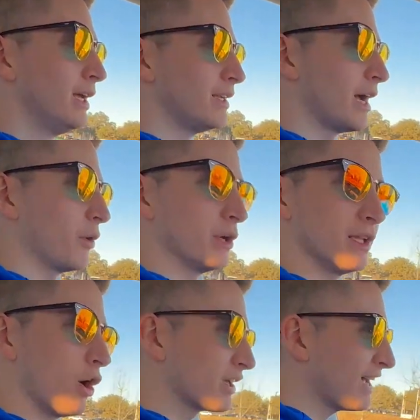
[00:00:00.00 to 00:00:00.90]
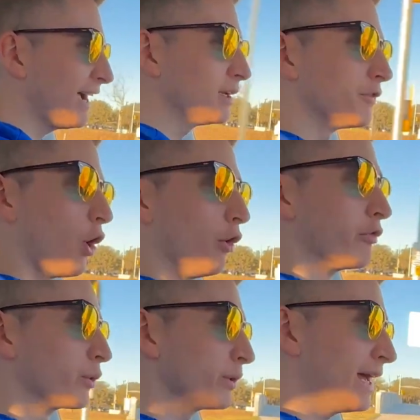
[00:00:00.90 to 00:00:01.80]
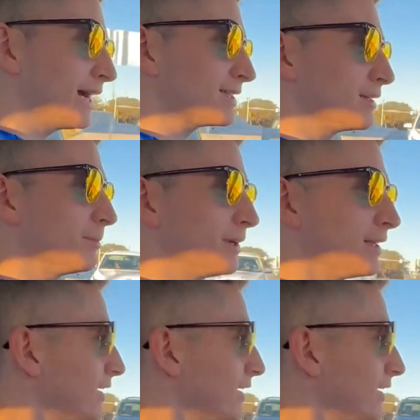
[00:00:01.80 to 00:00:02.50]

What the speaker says: Now it kind of overreacted a bit